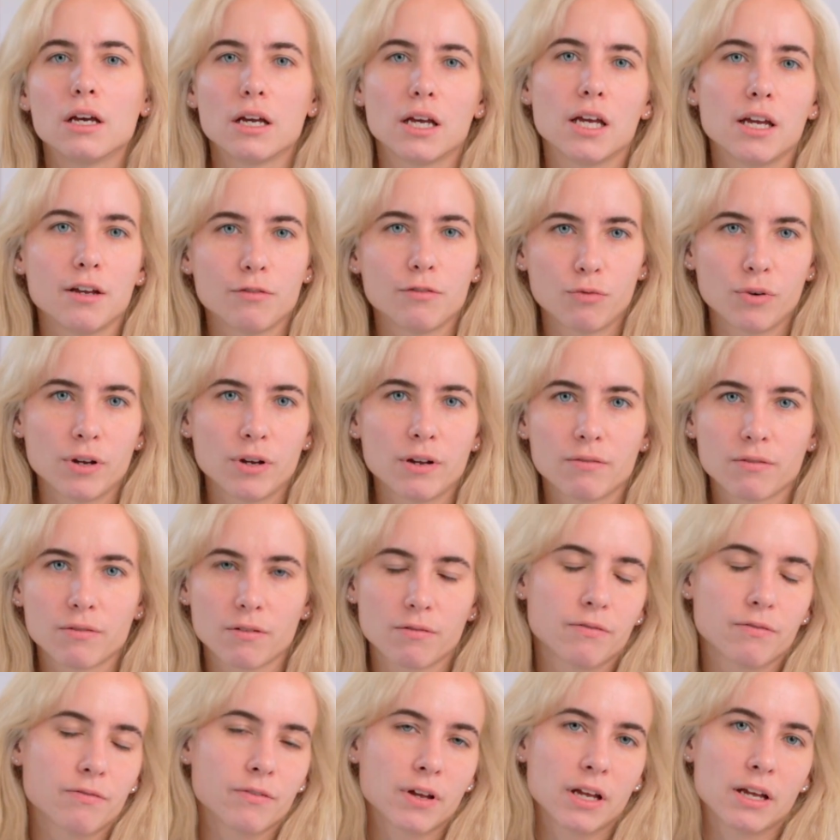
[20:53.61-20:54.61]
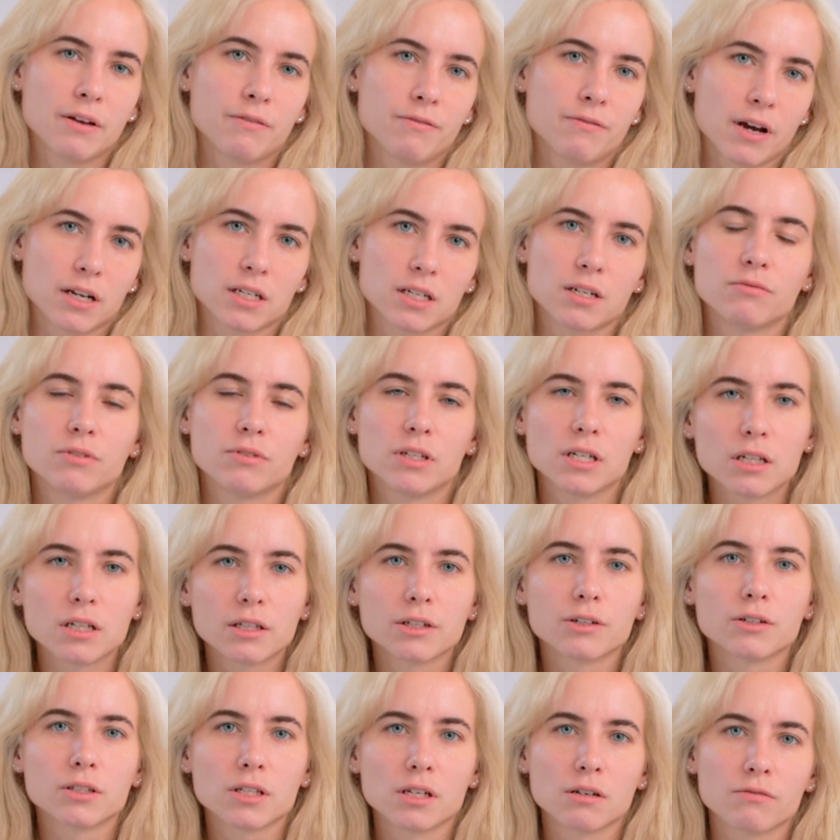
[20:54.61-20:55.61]
if we've effectively
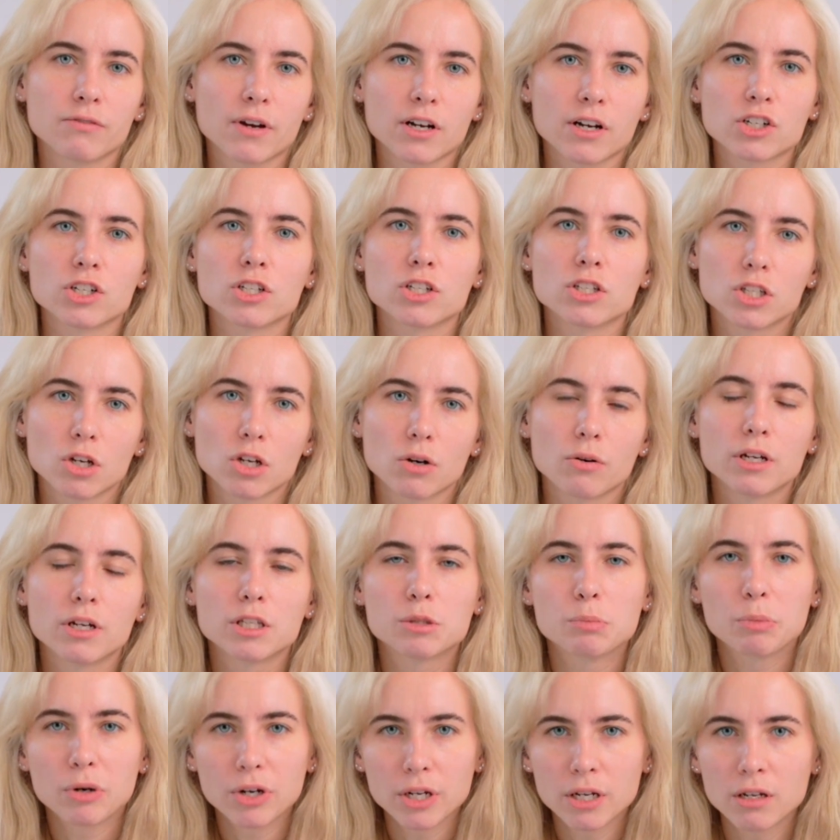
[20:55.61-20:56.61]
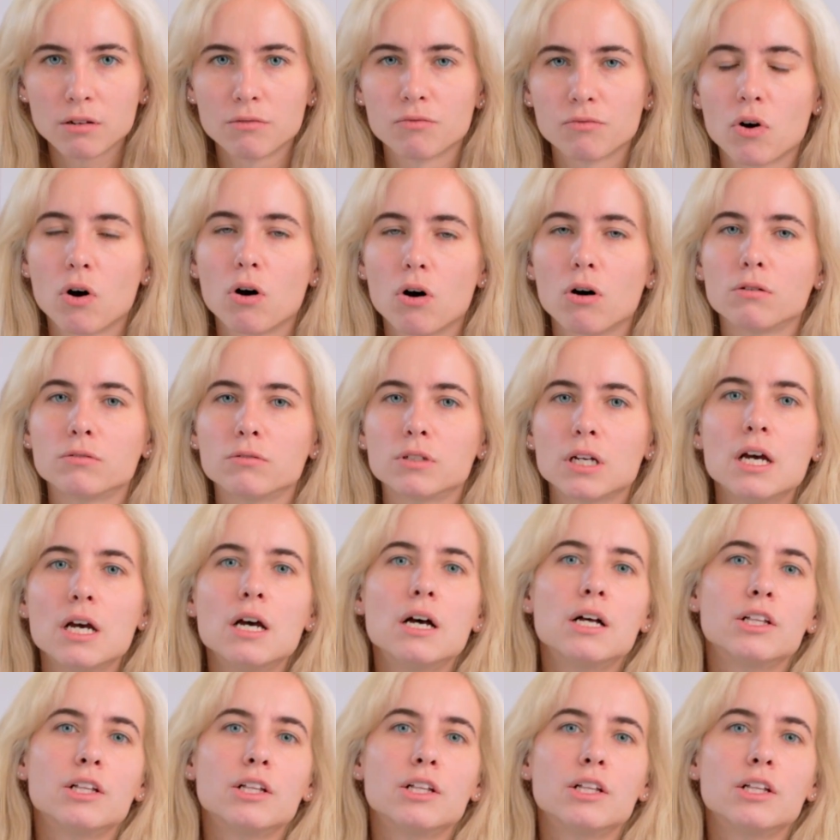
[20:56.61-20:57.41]
cleared the infection. So it's pretty involved.